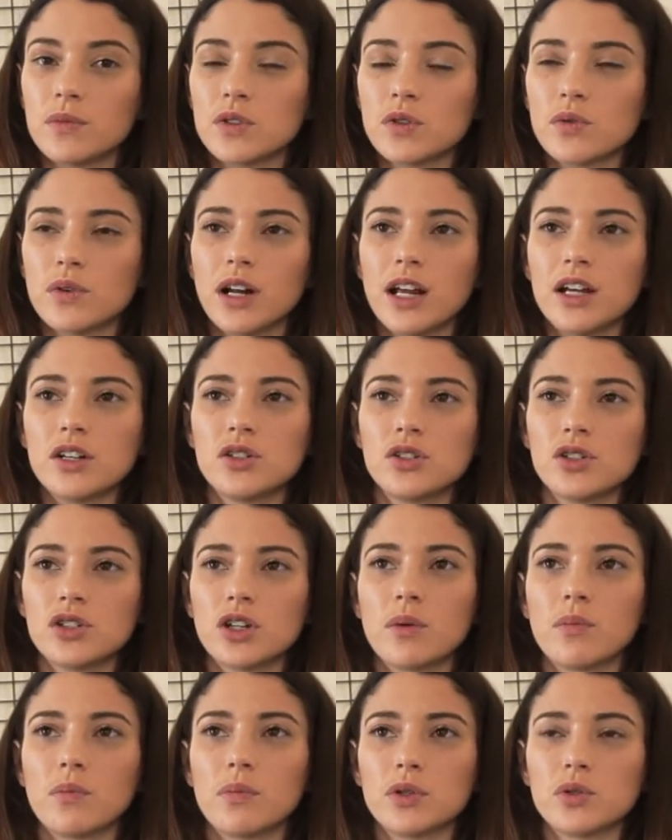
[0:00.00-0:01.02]
It's a
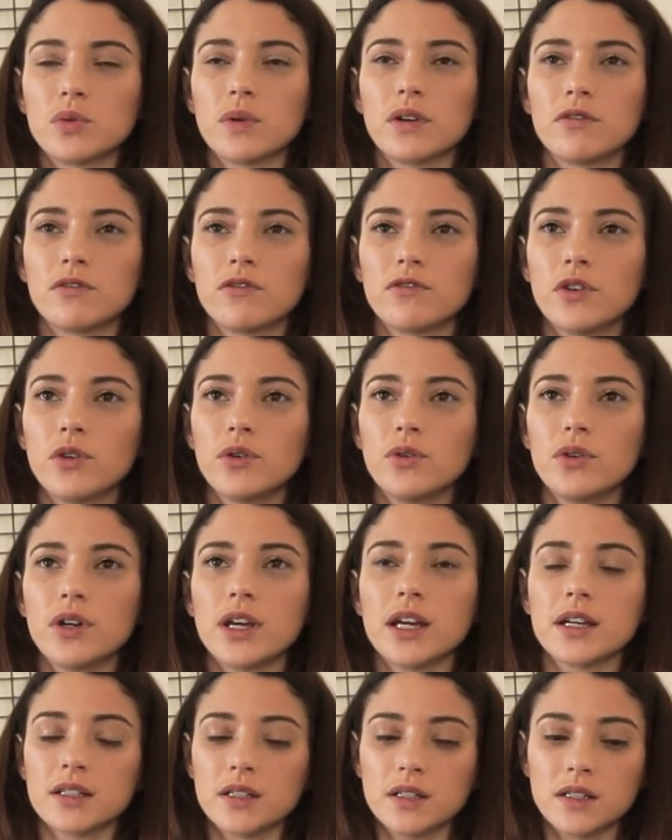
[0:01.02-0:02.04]
relationship between food,
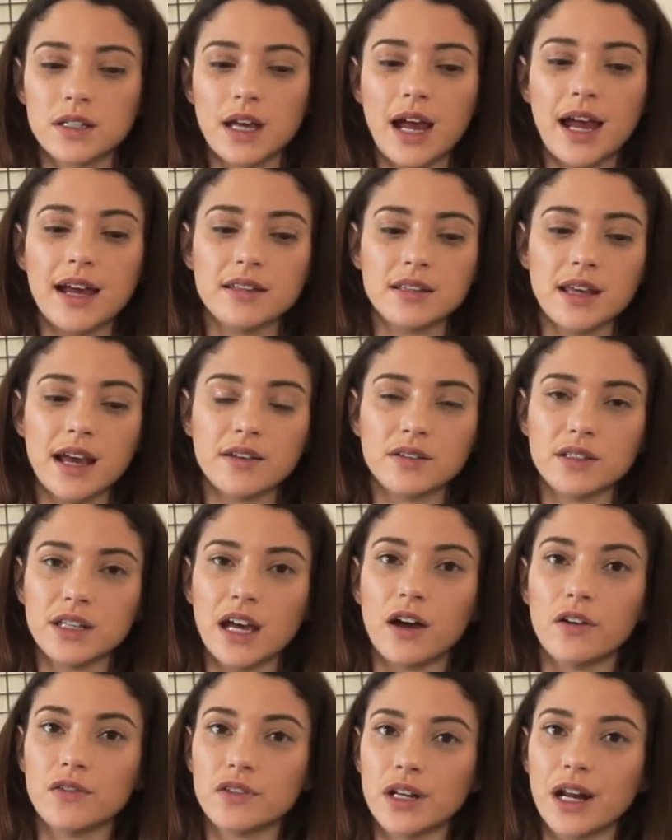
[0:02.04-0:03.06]
exercise,
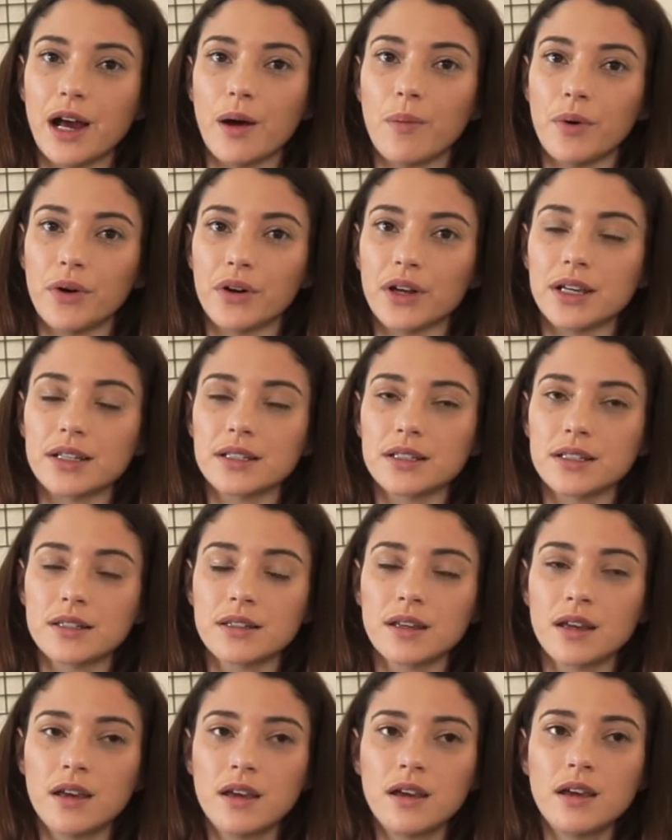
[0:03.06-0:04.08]
ourselves and our bodies.
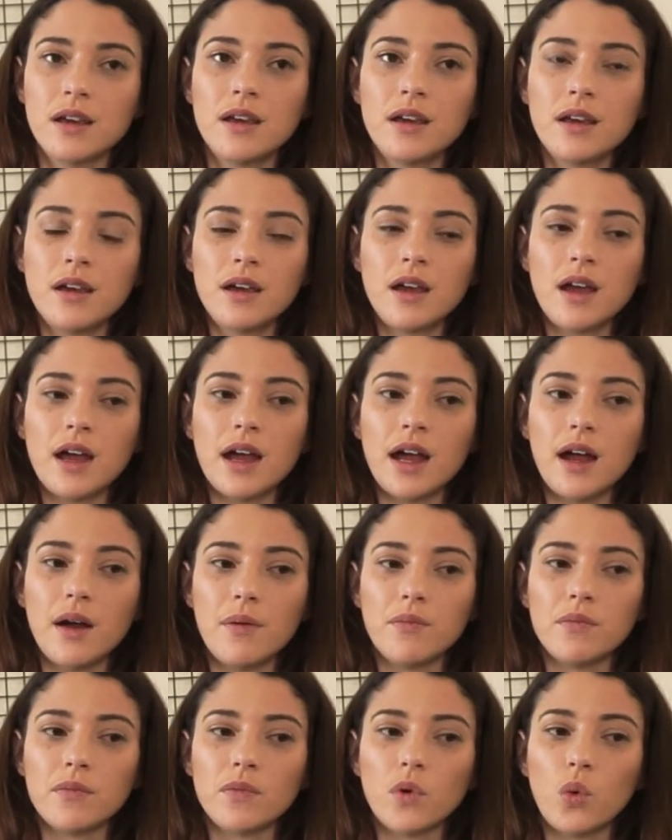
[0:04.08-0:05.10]

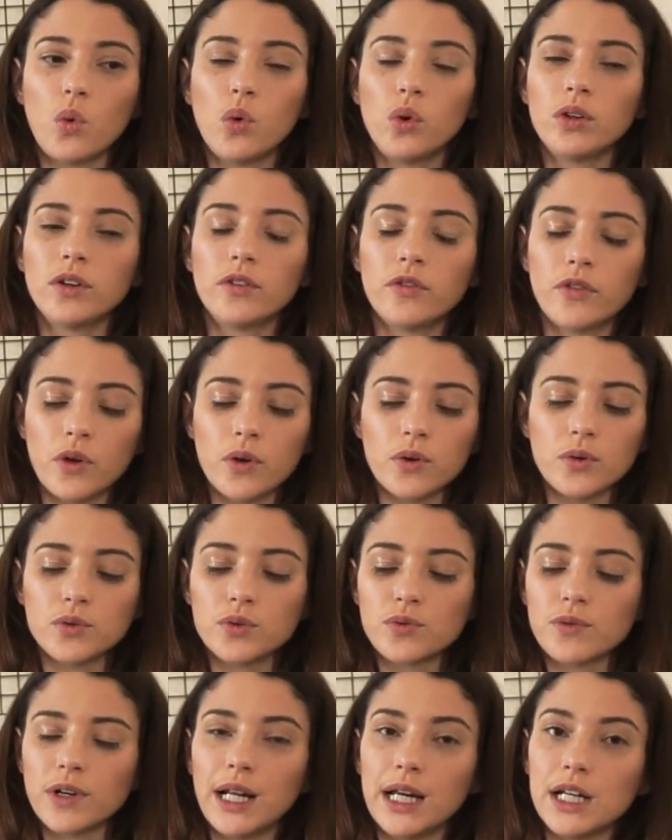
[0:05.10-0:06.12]
Um, all of
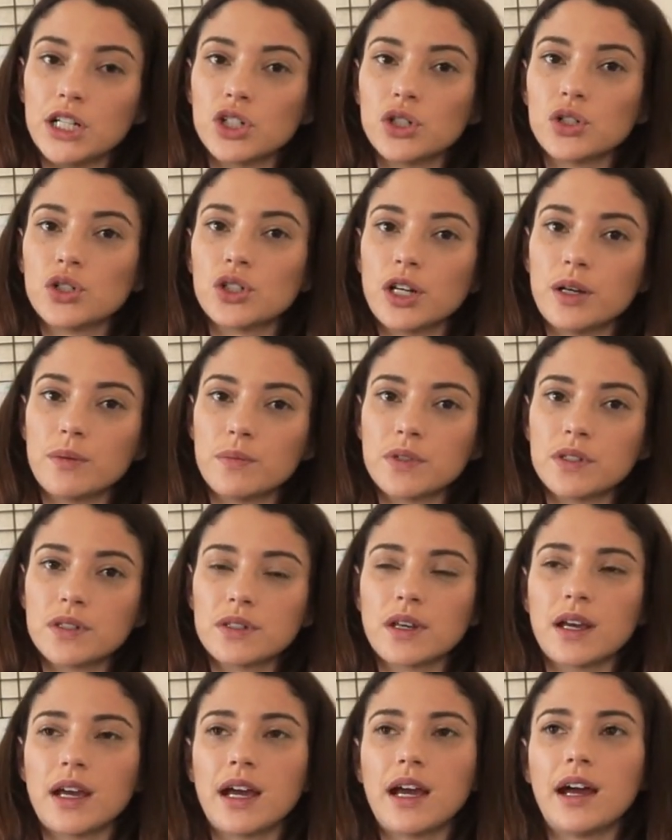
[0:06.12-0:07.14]
those relationships
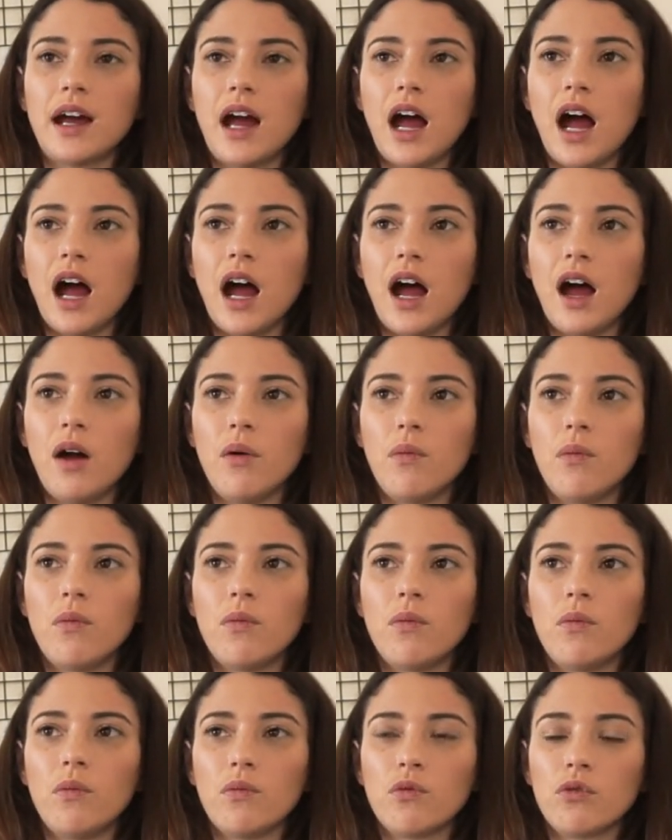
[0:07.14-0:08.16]
are
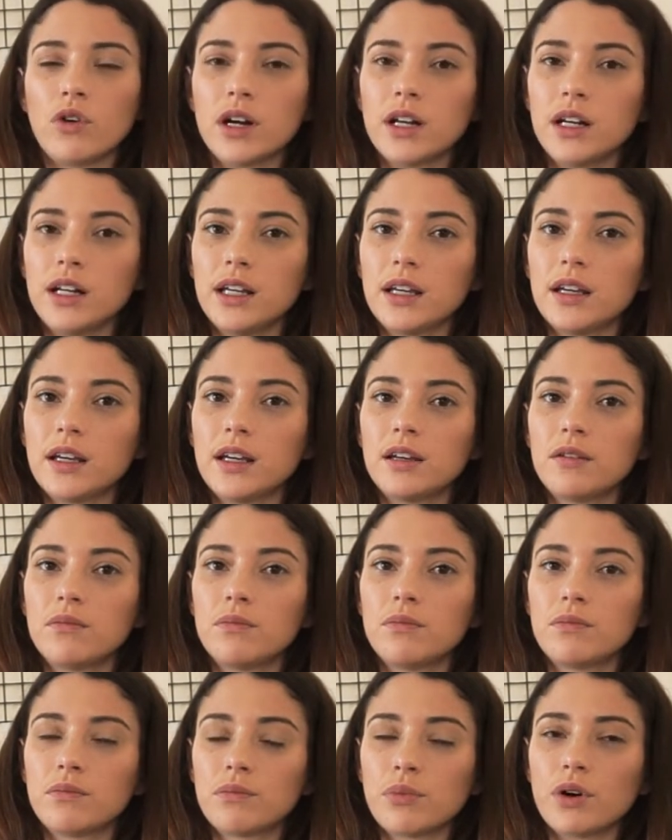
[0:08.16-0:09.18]
really
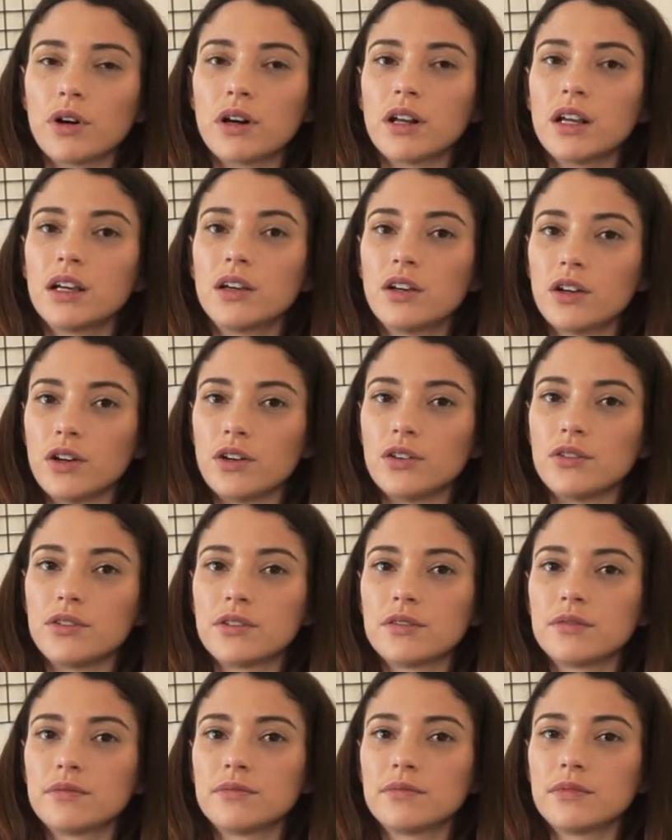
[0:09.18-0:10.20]
pretty good.
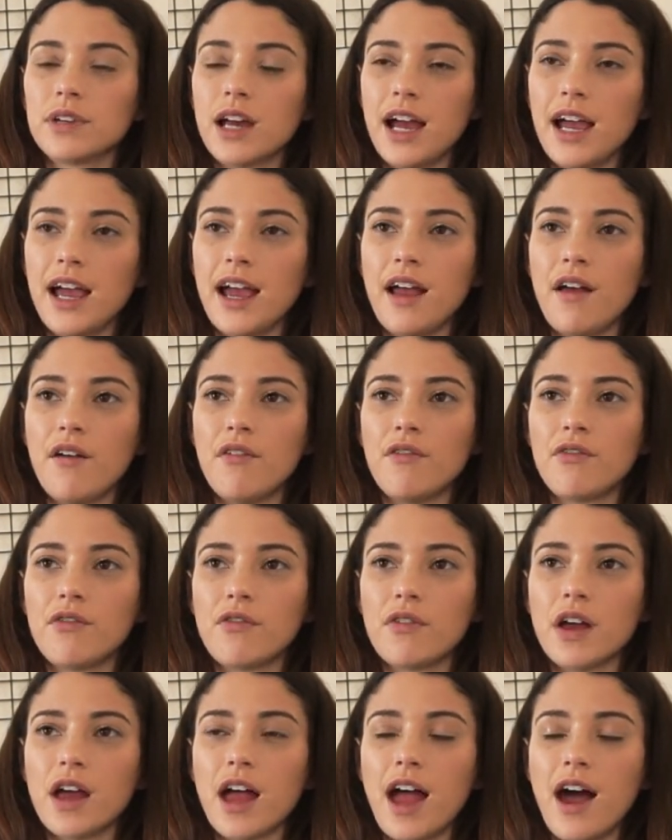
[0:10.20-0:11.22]
I have
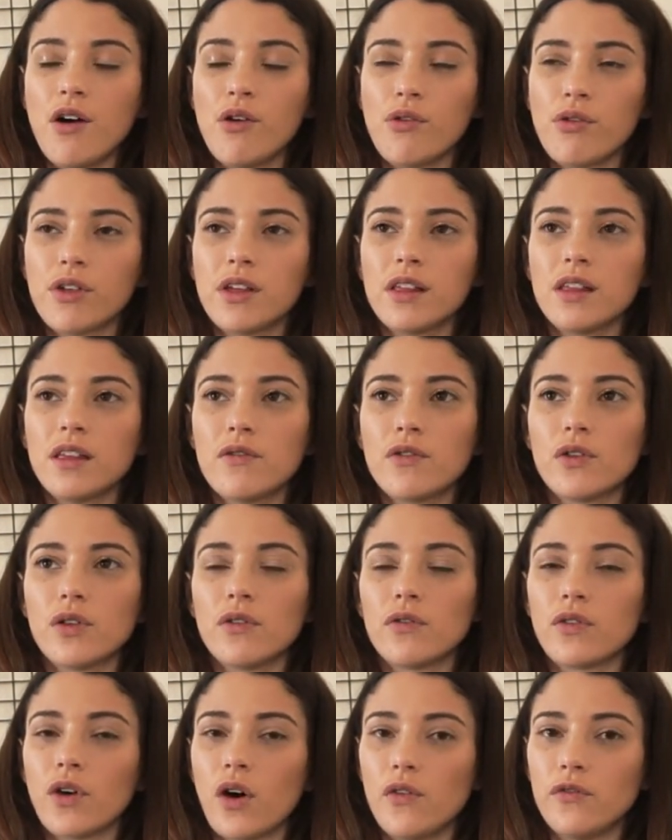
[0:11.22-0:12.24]
a healthy level
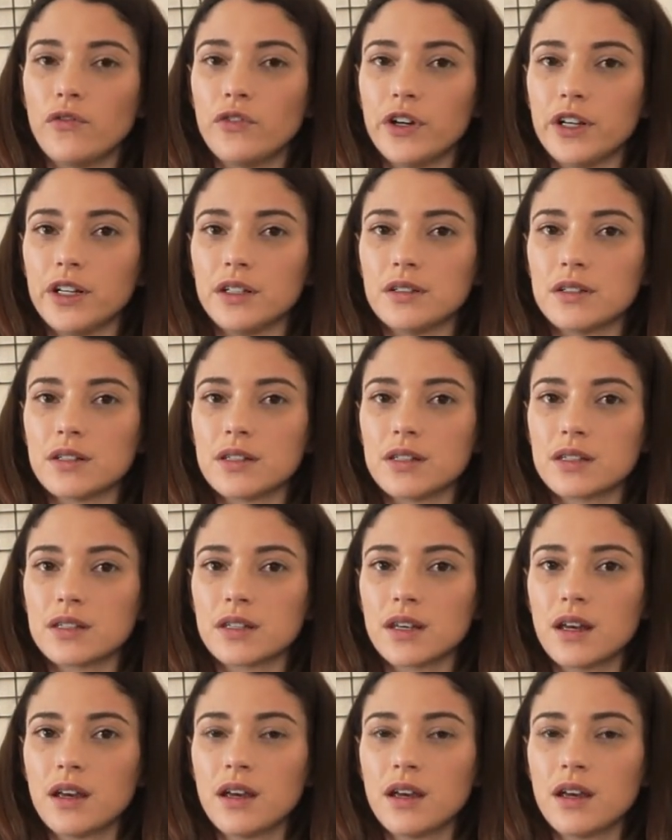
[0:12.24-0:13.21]
of confidence.